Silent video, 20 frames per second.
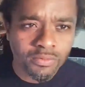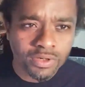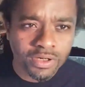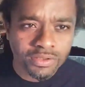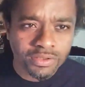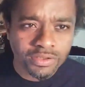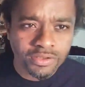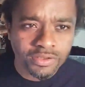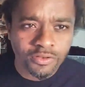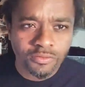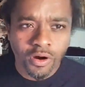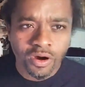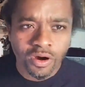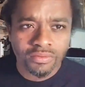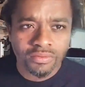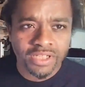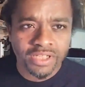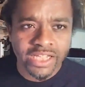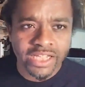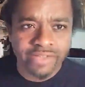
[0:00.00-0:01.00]
What it do,
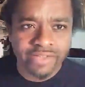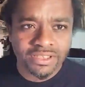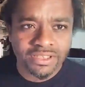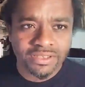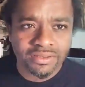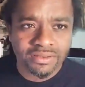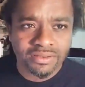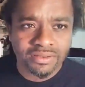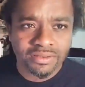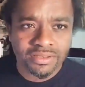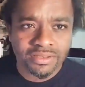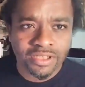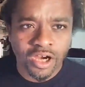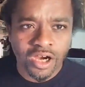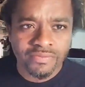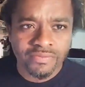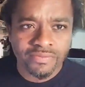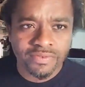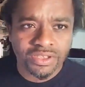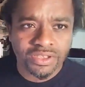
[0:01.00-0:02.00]
Mario Davis?
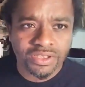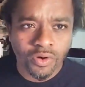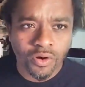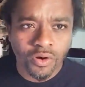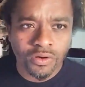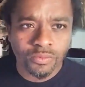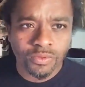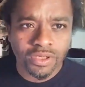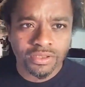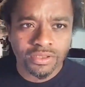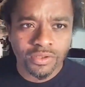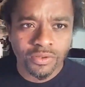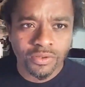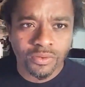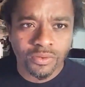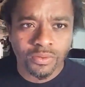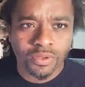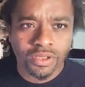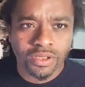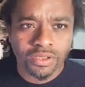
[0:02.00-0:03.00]
Tarvis Thornton, what it do?
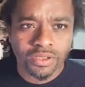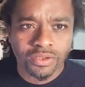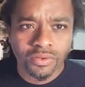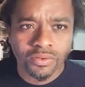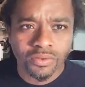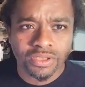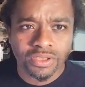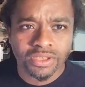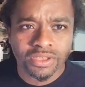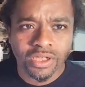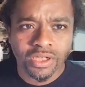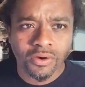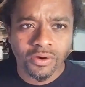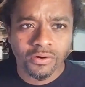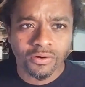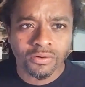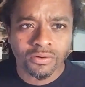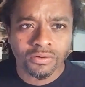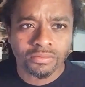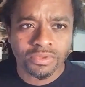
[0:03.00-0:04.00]
What it do? Let's go.